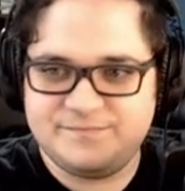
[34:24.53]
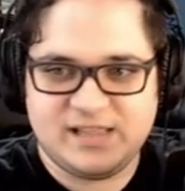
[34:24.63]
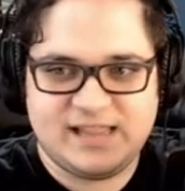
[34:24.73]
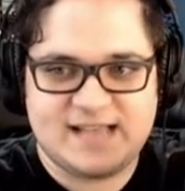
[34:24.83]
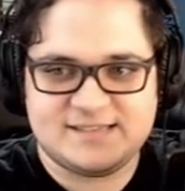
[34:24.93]

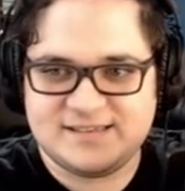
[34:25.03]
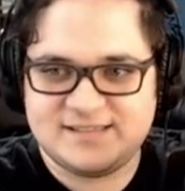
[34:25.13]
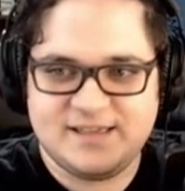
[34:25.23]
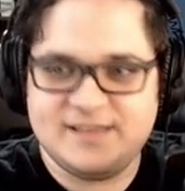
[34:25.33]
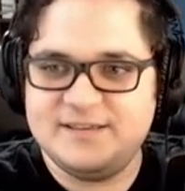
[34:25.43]
classic
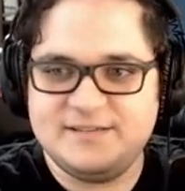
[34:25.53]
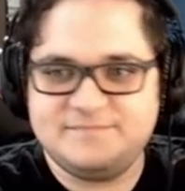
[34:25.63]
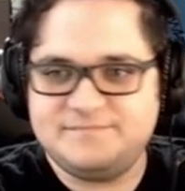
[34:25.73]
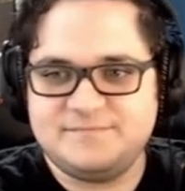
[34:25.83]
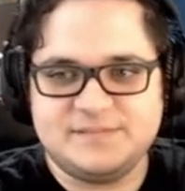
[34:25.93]

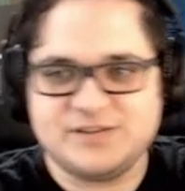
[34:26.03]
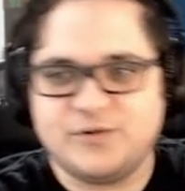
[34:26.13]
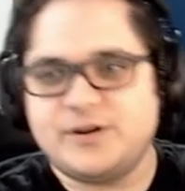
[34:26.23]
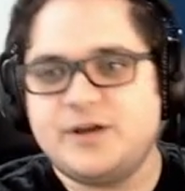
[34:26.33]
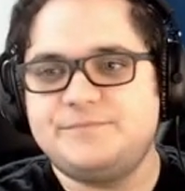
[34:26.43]
thing is
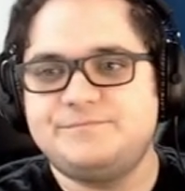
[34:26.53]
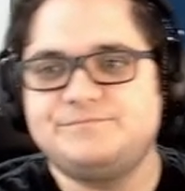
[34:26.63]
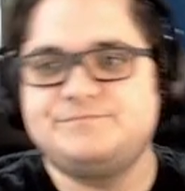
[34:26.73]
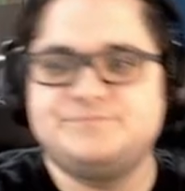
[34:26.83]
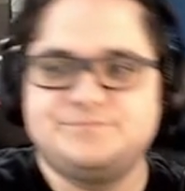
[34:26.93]
going on. Mm-hmm.